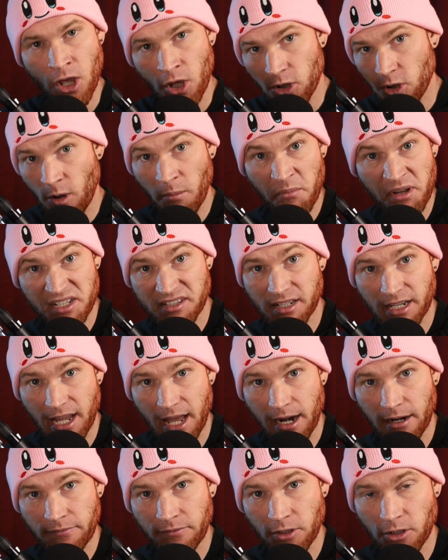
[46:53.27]
you're missing
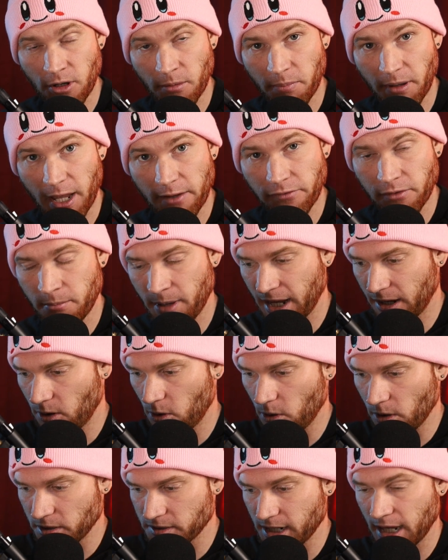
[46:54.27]
out if you don't pay for my
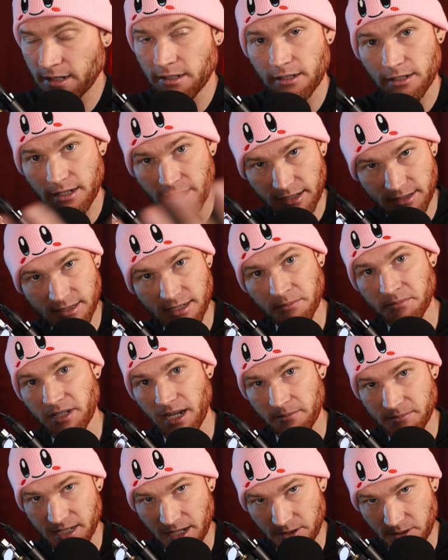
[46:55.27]
course. And yes,
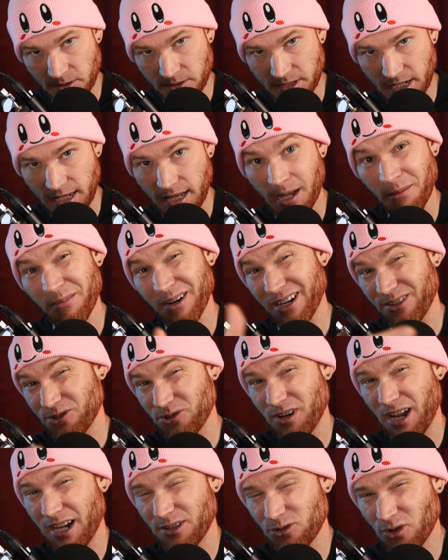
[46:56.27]
sometimes I do say that, but
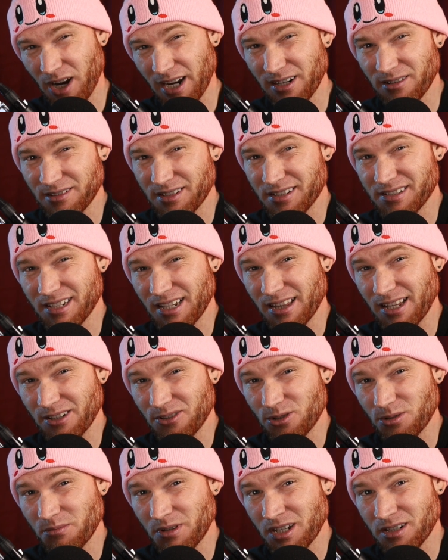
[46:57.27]
I try not to say that
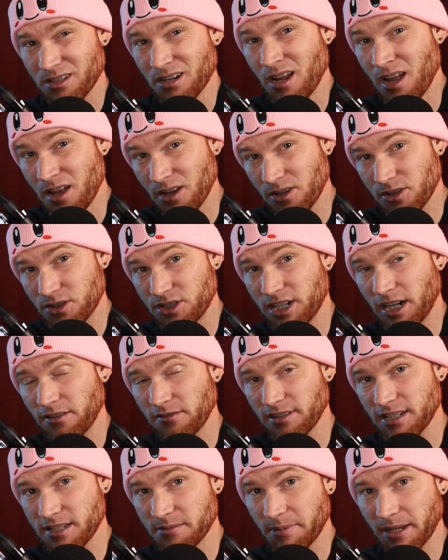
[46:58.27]
too much because
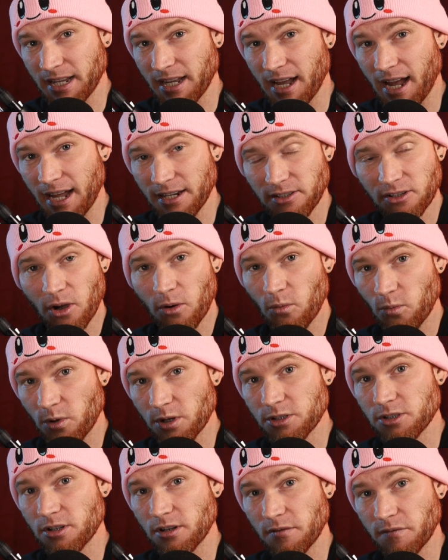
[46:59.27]
generally speaking, I don't
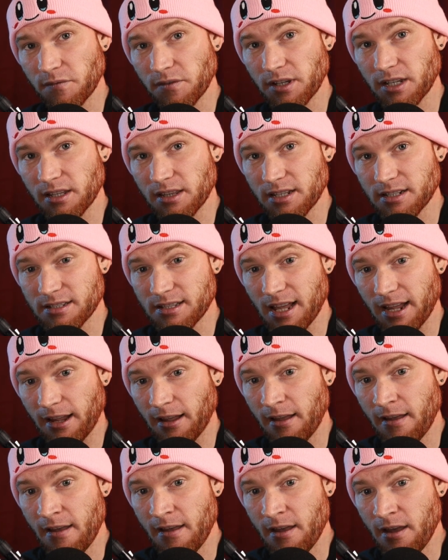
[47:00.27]
want you to feel this like
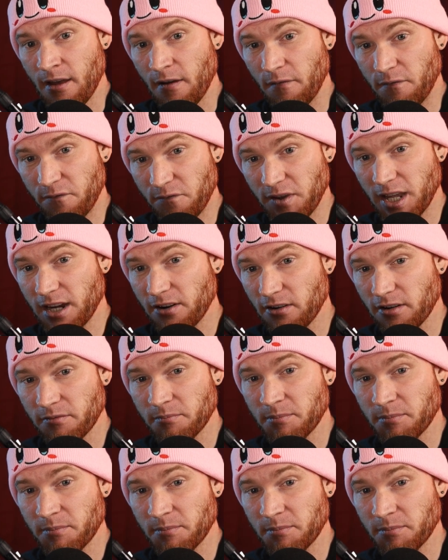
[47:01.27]
fear of